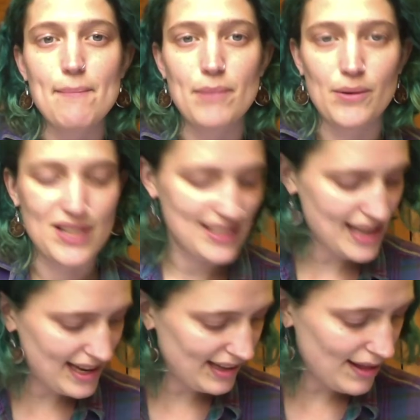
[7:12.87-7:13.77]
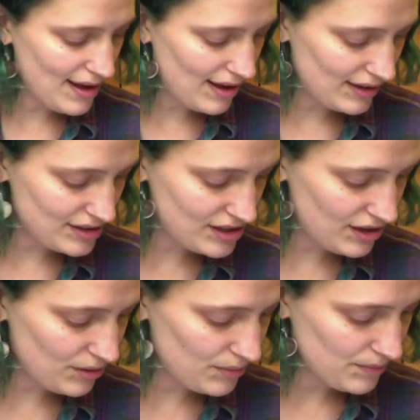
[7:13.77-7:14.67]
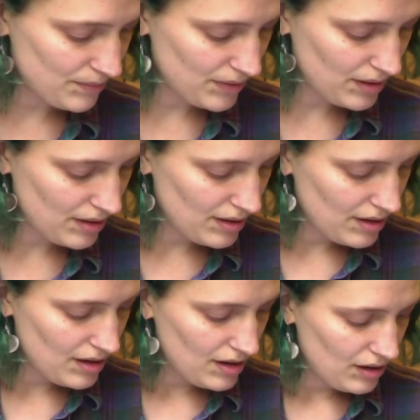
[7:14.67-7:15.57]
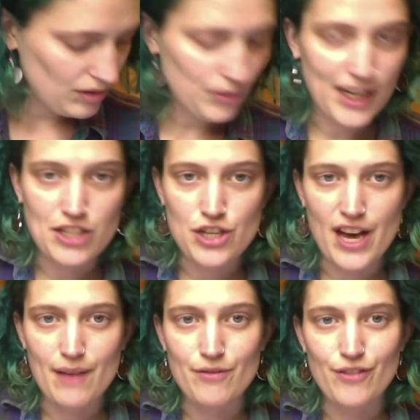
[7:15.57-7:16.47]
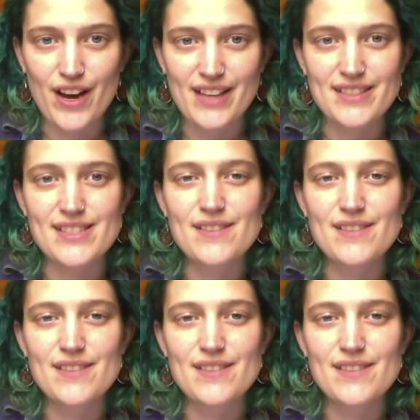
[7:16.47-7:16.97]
bonus L also. Great job, friends.